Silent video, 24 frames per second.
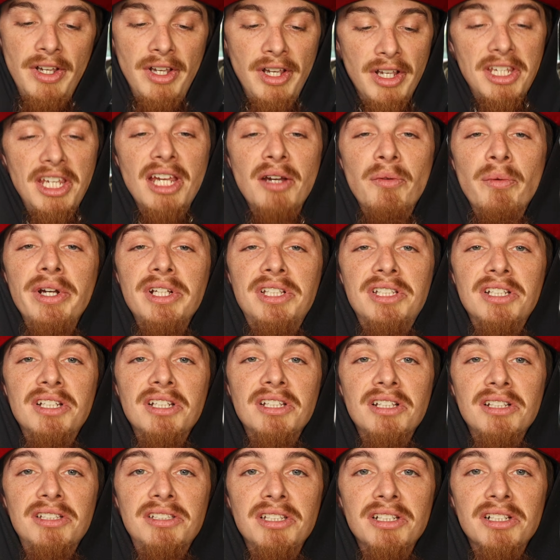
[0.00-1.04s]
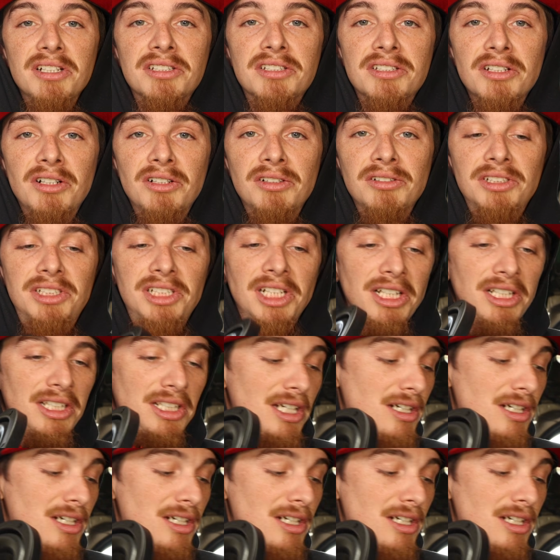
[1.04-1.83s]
Can't wait to get this thing installed and check it